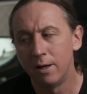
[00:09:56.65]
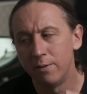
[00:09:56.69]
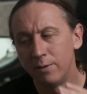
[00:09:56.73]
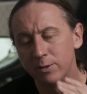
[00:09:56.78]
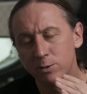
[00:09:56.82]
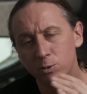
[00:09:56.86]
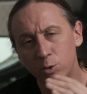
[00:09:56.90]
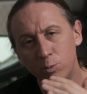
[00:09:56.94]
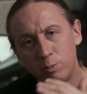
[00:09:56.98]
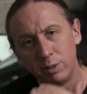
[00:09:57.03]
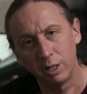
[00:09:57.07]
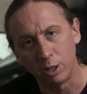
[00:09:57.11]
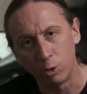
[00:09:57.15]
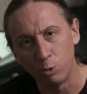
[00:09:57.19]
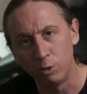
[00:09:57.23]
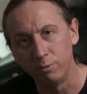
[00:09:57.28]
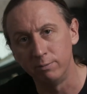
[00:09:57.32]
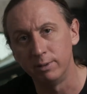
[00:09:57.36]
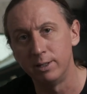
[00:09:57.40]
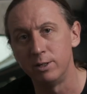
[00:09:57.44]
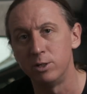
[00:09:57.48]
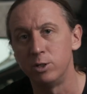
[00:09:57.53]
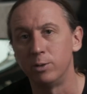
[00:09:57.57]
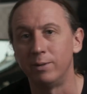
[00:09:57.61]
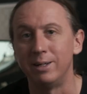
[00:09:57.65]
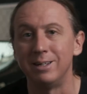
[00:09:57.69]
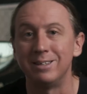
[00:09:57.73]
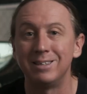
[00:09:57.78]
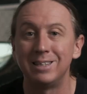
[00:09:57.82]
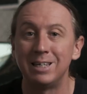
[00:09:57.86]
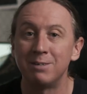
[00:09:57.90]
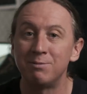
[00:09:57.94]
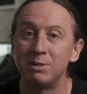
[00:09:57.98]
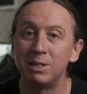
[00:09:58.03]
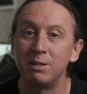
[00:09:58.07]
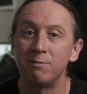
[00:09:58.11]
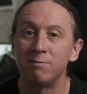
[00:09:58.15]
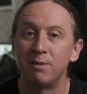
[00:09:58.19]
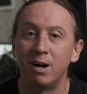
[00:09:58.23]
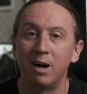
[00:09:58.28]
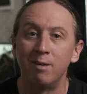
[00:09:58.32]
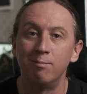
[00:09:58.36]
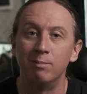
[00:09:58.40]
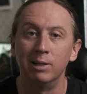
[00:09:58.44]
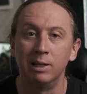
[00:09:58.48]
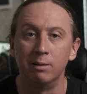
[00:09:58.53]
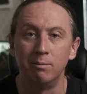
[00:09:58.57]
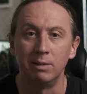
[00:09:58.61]
this would be equivalent to a
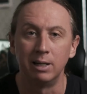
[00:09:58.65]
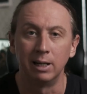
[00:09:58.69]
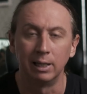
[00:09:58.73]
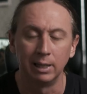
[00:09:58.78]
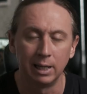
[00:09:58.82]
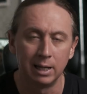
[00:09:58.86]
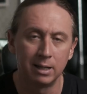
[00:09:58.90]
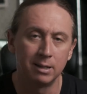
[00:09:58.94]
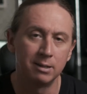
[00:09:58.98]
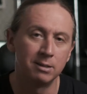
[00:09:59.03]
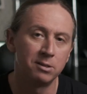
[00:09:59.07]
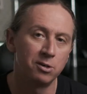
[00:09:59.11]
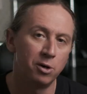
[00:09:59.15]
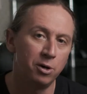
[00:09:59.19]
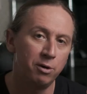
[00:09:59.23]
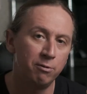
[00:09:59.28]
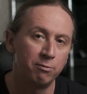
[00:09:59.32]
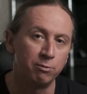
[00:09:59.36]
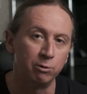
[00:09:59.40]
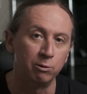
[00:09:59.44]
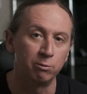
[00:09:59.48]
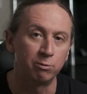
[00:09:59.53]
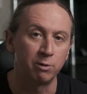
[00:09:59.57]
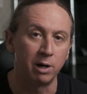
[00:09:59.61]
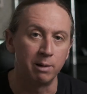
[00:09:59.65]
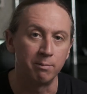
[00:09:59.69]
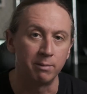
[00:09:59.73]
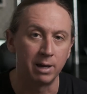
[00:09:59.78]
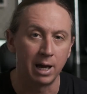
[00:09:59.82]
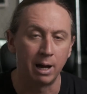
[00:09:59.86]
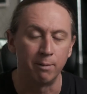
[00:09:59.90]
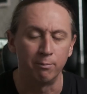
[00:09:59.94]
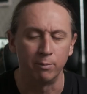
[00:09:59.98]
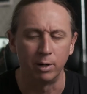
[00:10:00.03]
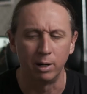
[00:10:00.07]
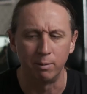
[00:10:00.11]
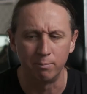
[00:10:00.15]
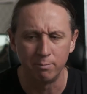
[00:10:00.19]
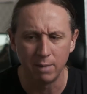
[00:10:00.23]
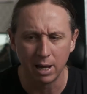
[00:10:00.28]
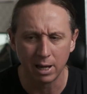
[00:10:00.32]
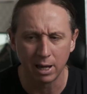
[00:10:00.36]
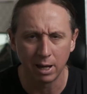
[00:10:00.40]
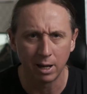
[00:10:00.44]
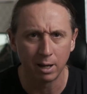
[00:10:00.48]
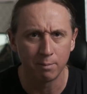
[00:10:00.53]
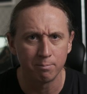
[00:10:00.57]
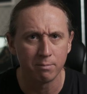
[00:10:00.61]
75mm lens on a full-frame camera,
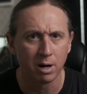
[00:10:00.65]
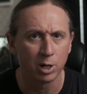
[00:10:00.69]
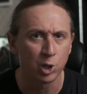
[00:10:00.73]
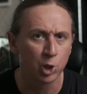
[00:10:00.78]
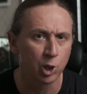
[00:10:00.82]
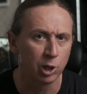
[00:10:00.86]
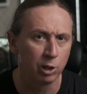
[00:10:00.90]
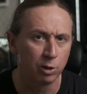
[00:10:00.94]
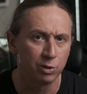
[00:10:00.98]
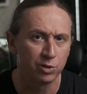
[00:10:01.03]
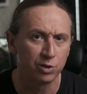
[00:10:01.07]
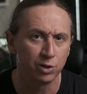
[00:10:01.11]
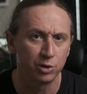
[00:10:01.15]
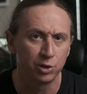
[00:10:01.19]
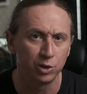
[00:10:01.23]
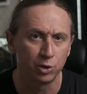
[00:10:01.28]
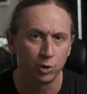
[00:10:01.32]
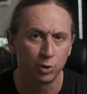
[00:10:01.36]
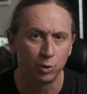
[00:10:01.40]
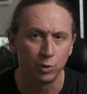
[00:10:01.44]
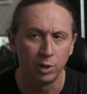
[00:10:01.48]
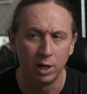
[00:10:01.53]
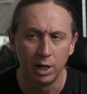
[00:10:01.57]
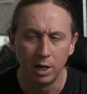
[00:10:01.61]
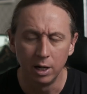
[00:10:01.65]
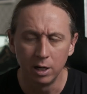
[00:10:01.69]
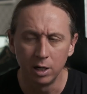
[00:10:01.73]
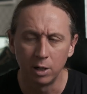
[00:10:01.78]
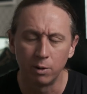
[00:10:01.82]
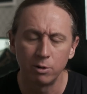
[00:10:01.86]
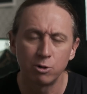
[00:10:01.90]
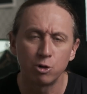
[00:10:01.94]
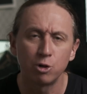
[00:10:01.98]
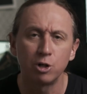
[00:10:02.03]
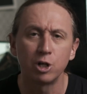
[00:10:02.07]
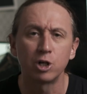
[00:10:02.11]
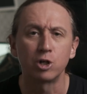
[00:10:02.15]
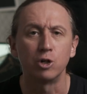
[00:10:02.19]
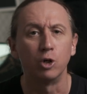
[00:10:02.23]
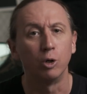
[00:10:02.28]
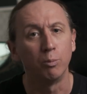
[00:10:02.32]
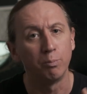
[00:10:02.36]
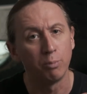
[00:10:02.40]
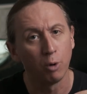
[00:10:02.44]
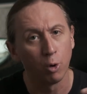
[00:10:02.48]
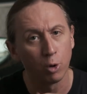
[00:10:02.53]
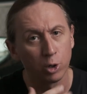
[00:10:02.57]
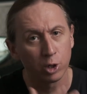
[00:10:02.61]
making much closer to a
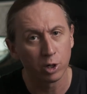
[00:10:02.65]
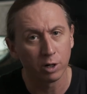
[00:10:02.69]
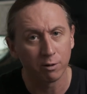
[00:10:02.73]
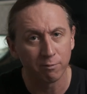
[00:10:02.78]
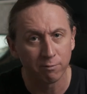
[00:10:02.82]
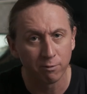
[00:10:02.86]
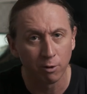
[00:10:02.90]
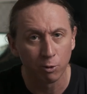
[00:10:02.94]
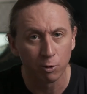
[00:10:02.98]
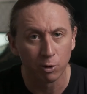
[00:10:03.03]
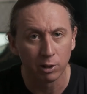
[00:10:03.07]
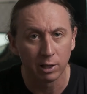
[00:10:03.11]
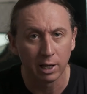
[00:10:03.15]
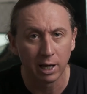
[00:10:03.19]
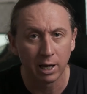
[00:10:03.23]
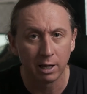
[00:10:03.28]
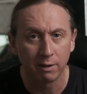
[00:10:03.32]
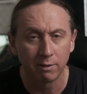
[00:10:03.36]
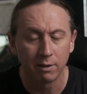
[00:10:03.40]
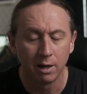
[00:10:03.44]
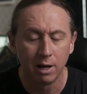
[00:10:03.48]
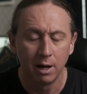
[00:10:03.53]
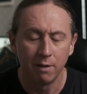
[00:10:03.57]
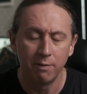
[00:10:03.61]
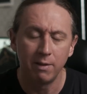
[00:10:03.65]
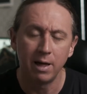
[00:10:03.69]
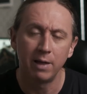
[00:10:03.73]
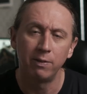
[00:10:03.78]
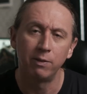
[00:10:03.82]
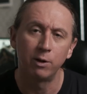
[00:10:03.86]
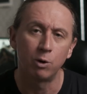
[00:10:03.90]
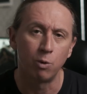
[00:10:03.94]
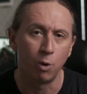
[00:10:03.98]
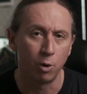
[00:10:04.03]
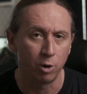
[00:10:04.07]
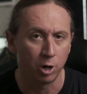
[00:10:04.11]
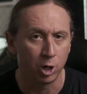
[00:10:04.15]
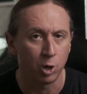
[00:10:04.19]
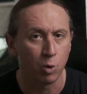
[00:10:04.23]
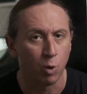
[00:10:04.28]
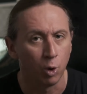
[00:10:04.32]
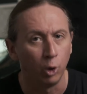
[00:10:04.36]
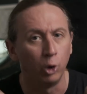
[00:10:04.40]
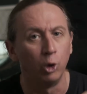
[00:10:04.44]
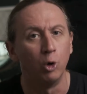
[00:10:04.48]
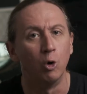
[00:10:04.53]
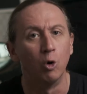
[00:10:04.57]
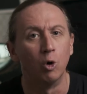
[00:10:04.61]
traditional portrait focal length than the
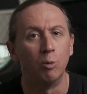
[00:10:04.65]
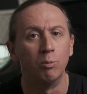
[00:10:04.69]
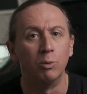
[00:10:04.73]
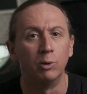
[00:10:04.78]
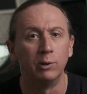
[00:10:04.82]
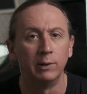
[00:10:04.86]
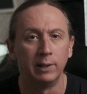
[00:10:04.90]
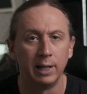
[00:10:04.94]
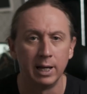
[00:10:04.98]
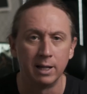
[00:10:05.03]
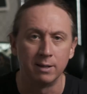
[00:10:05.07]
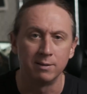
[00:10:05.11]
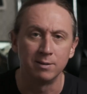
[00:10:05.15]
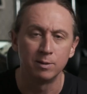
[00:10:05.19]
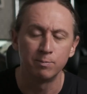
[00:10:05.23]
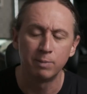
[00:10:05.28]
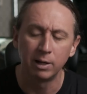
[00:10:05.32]
quote-unquote normal lens.